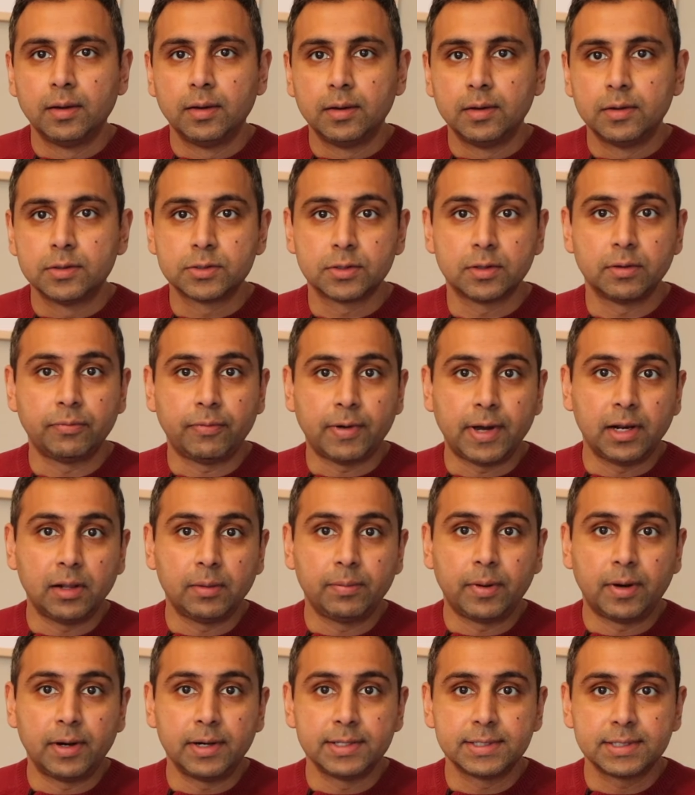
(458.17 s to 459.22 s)
So the
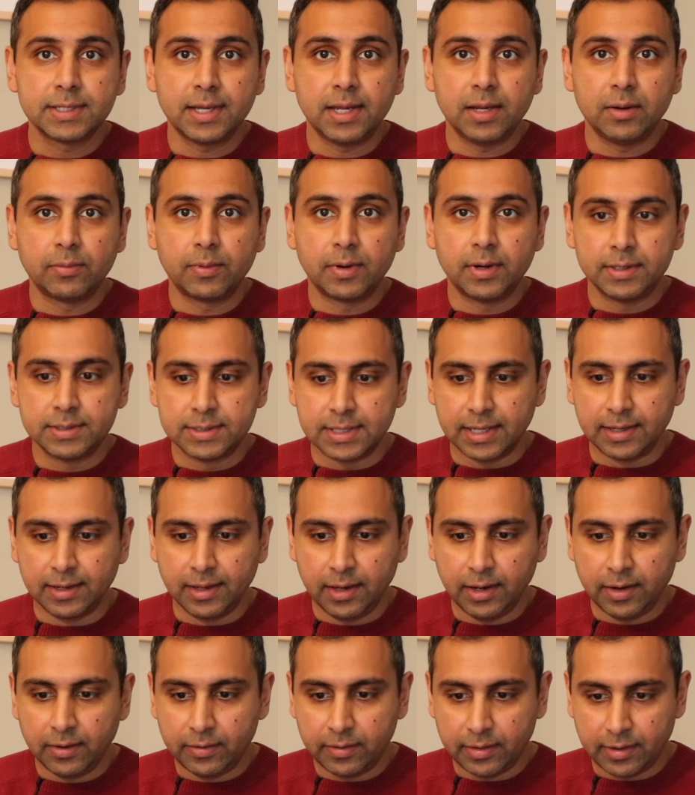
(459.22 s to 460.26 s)
final part is keywords, and
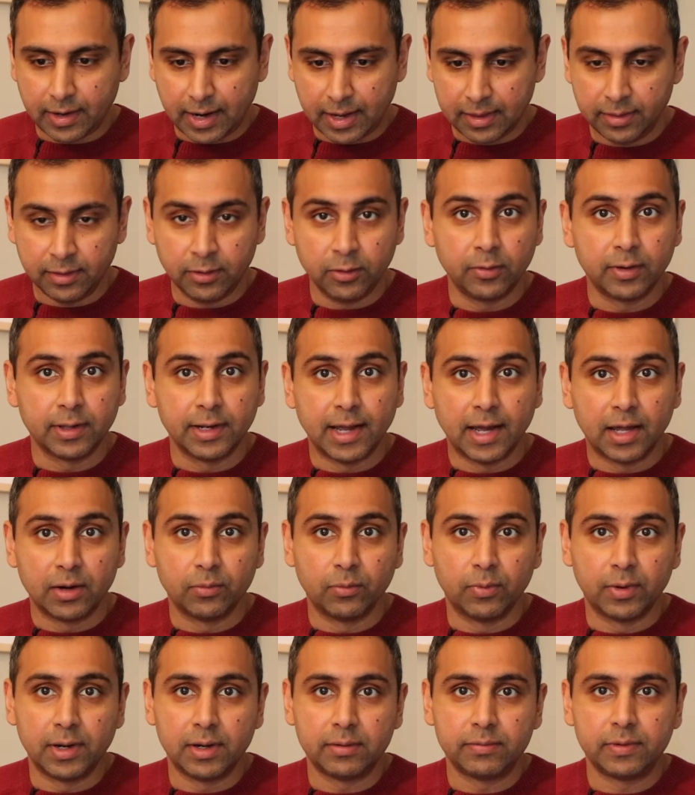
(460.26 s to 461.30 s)
here I think you can
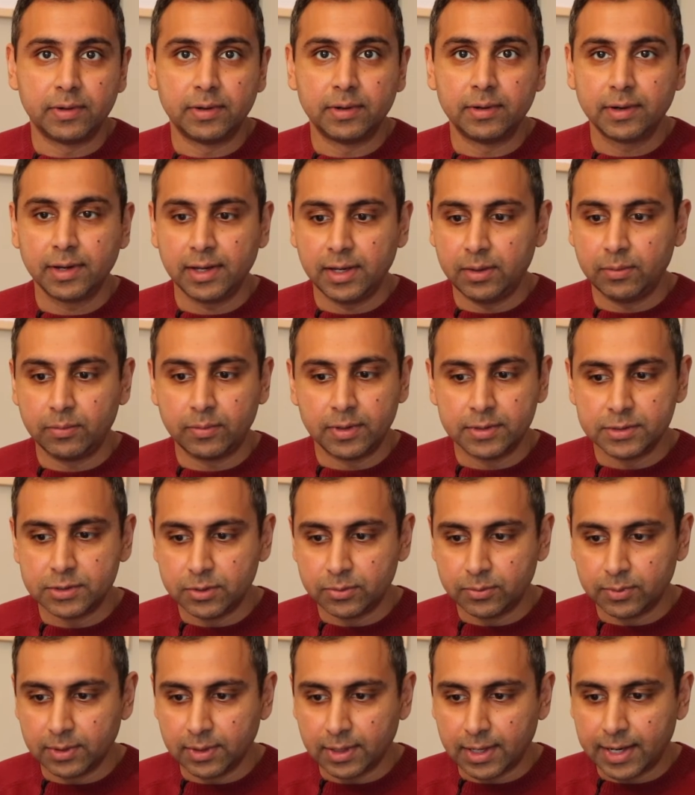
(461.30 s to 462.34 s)
add whatever keywords
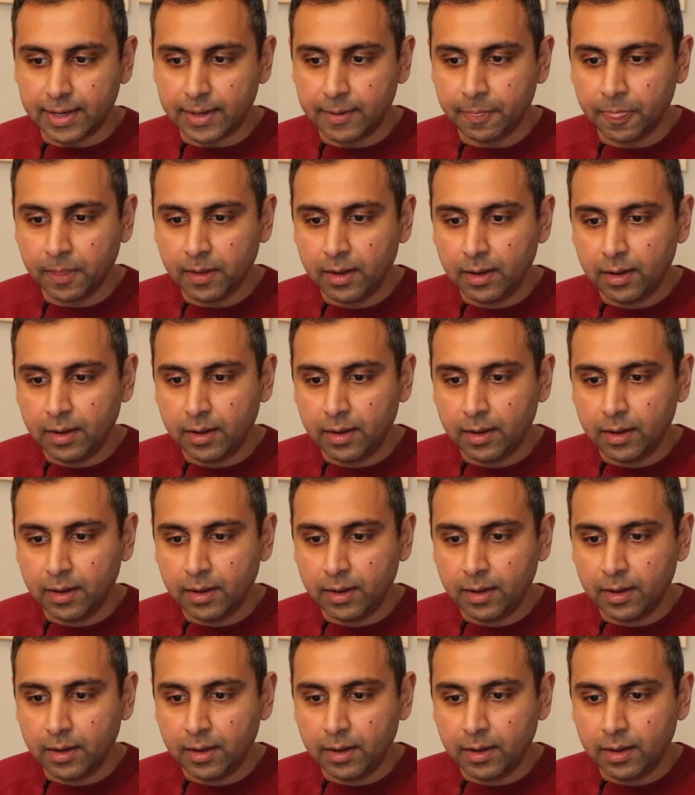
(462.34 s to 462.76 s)
you would like.